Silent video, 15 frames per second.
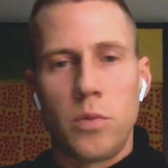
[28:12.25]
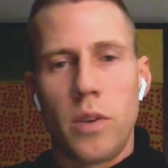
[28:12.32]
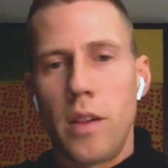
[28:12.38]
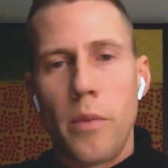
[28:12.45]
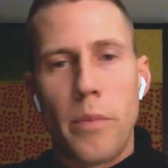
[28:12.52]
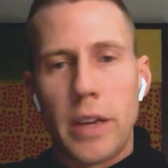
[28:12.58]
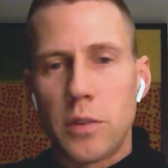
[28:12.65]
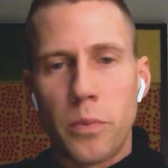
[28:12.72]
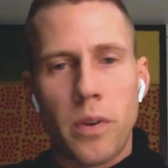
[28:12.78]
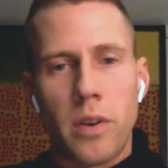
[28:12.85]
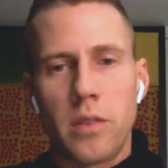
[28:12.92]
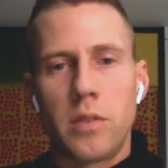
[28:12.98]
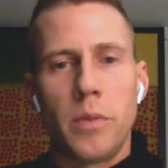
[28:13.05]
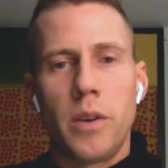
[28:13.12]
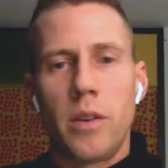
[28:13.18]
is one of the best
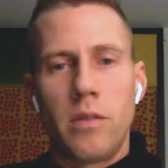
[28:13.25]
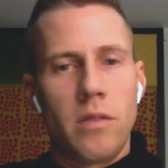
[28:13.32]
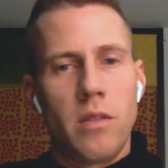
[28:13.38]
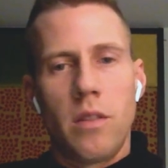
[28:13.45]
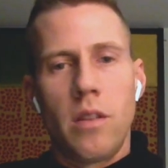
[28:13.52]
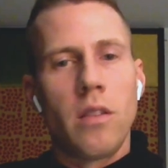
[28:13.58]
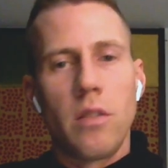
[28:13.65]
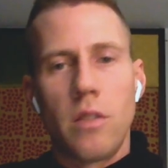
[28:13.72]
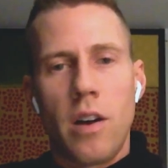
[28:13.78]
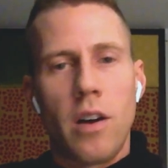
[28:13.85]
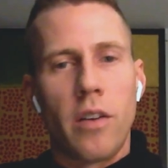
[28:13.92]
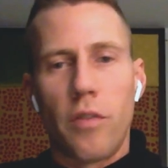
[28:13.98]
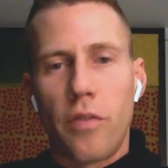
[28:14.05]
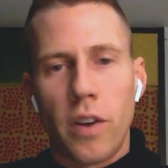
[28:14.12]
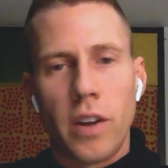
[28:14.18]
parts about
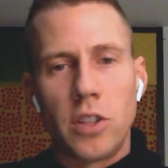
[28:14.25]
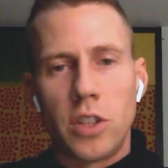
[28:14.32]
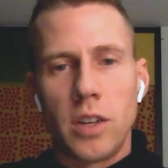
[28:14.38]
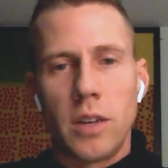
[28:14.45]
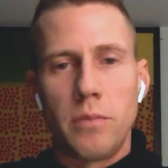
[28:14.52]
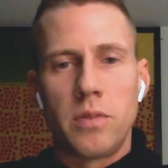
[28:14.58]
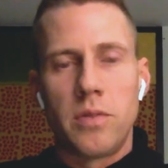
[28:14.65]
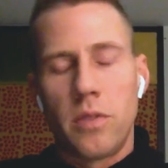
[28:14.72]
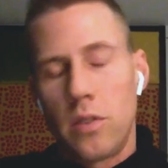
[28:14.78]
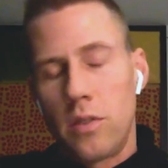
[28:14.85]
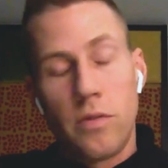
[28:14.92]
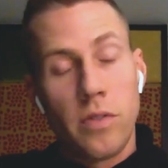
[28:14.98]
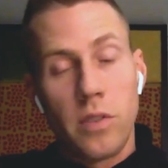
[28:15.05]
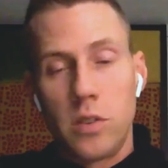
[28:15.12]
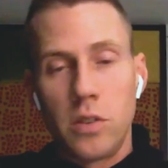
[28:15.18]
long friendships
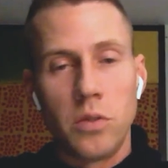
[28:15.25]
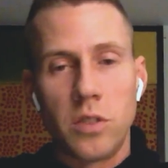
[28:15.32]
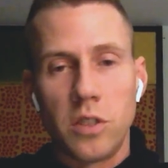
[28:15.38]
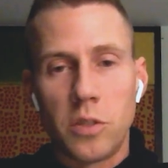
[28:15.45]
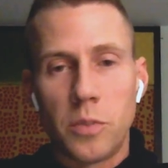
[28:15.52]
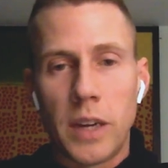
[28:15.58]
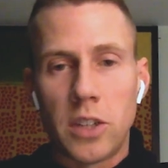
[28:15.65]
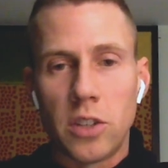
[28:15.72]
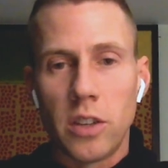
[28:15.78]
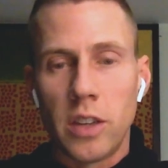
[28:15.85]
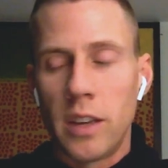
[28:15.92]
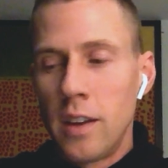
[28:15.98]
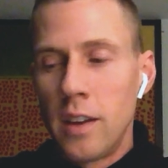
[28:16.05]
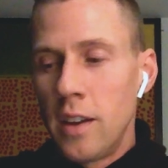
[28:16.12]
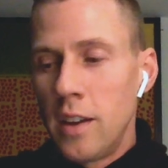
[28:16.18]
for dudes
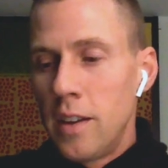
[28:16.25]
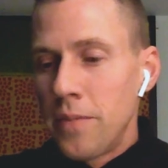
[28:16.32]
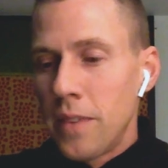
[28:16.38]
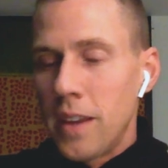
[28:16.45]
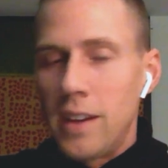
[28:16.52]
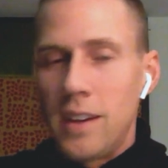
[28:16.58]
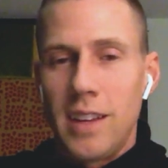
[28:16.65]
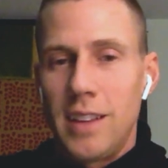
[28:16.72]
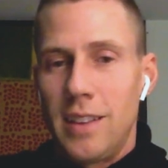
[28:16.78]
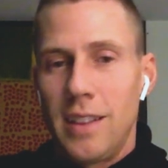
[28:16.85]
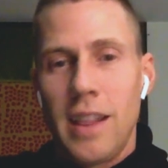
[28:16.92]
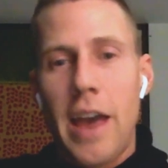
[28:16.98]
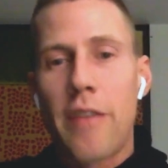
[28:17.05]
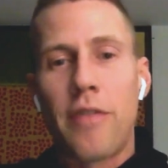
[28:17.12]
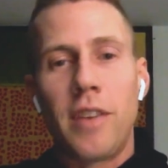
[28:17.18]
especially, and
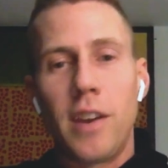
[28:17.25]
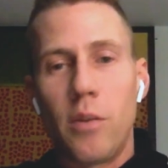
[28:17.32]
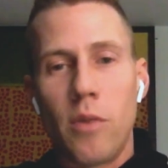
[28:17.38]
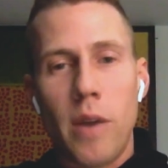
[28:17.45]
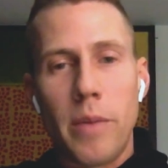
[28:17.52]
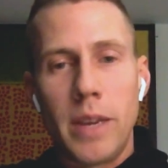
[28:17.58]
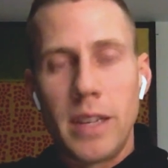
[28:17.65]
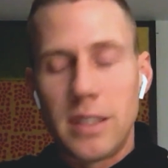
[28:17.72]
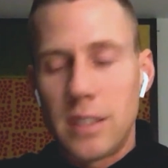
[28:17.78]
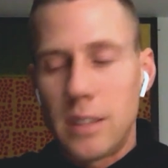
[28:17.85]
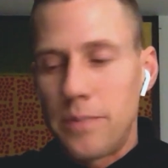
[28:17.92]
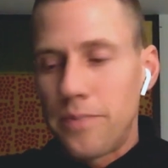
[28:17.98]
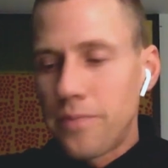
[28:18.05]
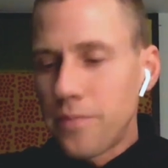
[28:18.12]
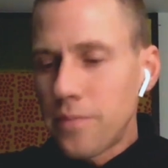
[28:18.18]
laughing and
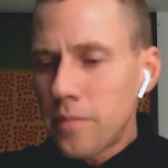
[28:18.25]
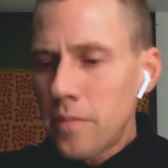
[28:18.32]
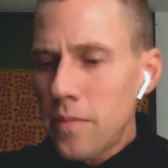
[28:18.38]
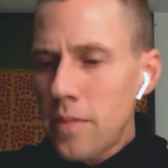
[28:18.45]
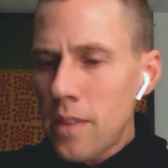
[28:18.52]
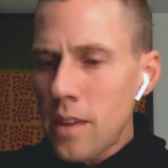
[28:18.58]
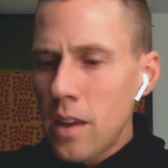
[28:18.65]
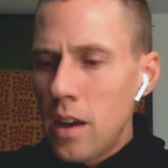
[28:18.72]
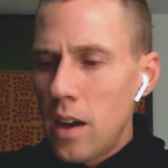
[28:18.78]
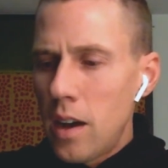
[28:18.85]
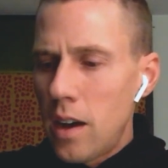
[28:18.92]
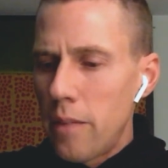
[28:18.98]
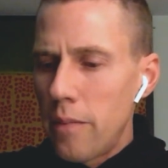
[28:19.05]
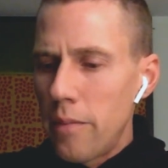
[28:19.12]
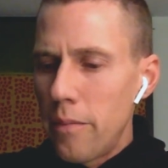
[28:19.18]
reminiscing.
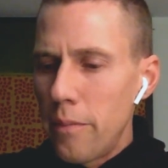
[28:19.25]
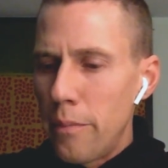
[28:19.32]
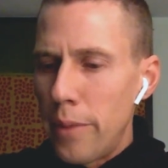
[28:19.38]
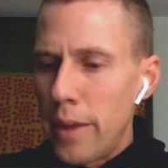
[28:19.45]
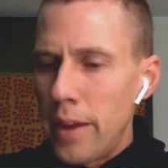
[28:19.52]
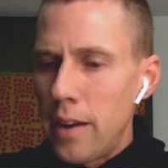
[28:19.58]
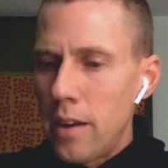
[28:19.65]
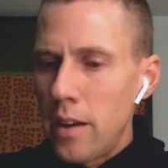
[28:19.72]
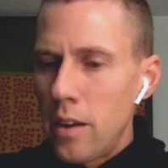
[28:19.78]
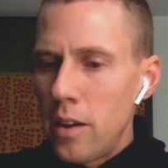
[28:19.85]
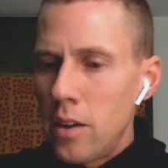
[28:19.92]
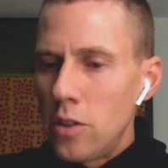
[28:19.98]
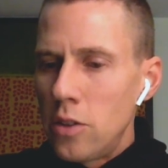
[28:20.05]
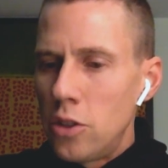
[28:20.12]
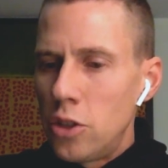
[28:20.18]
But
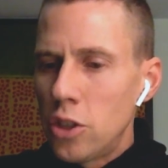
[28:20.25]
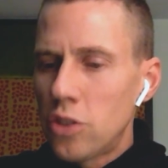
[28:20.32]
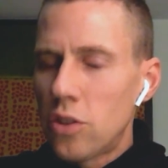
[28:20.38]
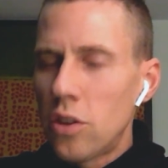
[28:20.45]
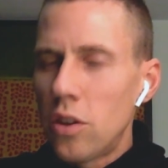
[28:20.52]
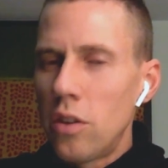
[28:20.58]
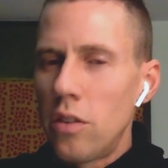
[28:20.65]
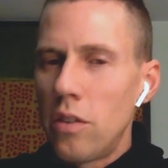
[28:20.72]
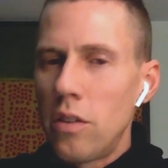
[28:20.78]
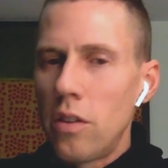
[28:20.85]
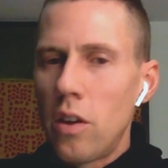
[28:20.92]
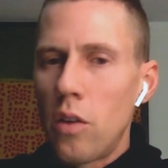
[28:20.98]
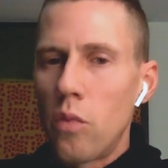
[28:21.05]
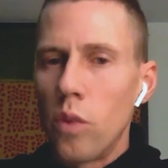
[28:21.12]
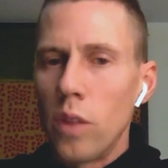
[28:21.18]
just
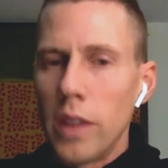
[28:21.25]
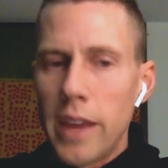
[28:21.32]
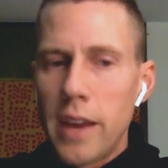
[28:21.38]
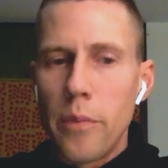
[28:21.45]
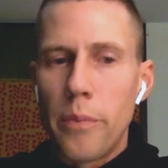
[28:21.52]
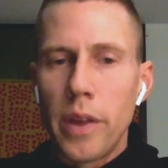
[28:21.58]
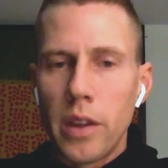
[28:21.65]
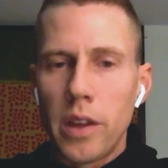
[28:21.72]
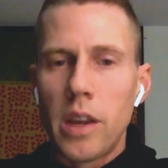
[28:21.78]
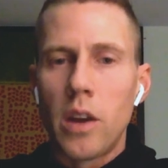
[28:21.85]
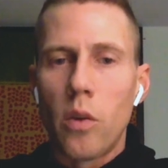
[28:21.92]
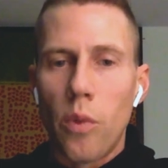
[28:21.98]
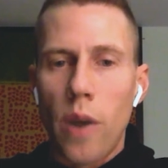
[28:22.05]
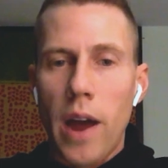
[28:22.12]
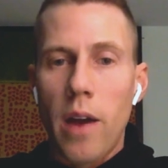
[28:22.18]

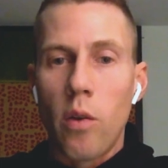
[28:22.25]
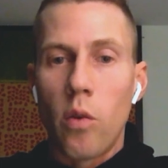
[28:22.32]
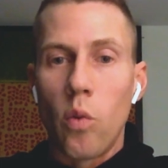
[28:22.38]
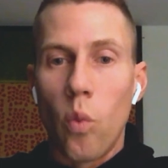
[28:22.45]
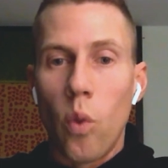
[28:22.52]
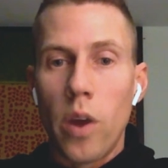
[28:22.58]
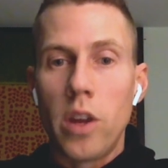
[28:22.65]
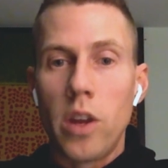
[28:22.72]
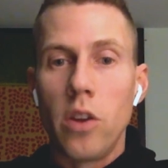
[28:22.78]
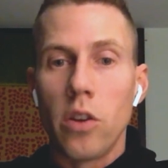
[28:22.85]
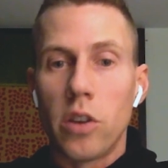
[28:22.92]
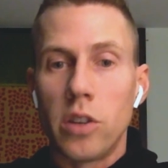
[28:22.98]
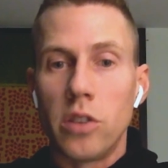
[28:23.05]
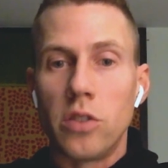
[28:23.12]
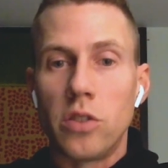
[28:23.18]
relatability around what
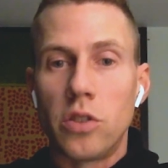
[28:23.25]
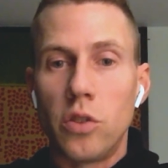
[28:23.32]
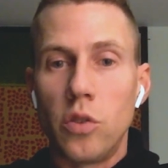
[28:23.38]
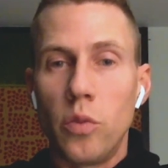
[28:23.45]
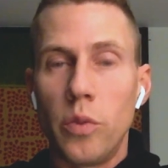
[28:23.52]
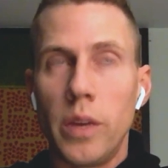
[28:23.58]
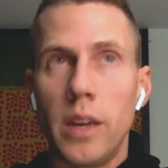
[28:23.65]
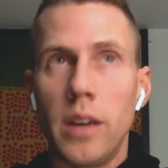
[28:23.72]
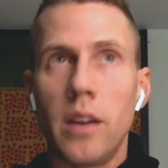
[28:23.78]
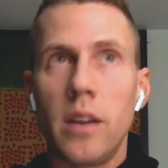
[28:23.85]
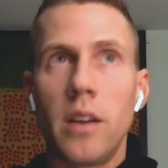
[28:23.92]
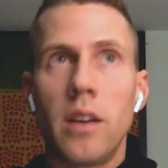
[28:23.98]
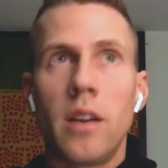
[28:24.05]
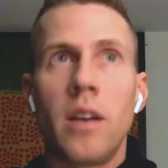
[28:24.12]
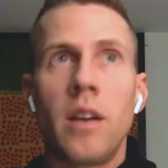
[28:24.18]
you're consuming,
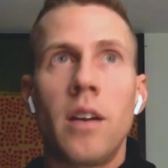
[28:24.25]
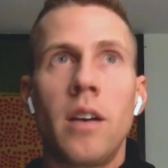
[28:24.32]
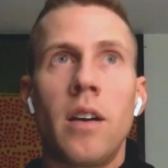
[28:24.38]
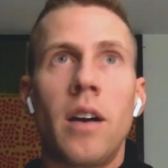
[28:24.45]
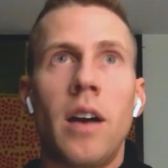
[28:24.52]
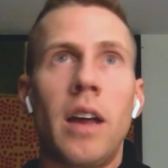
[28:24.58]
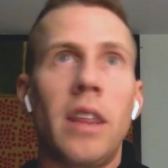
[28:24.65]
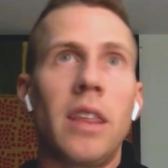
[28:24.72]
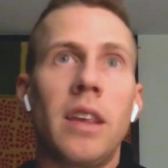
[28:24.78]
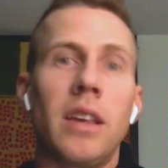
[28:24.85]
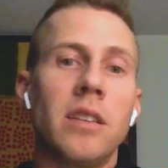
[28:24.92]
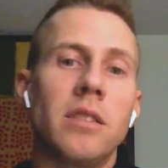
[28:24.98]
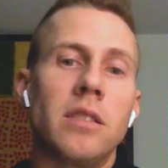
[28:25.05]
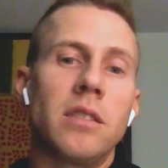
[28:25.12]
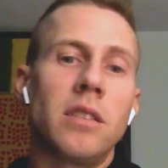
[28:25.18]
I
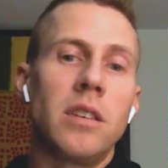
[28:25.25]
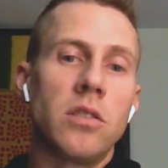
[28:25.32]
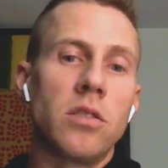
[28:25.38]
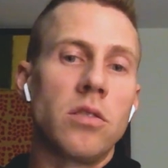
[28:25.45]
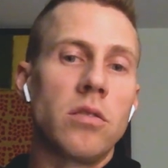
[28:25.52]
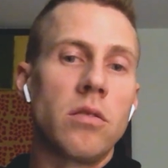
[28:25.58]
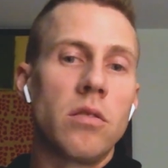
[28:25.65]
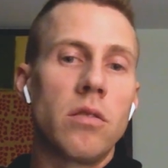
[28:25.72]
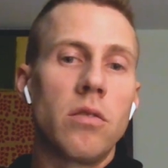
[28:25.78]
think is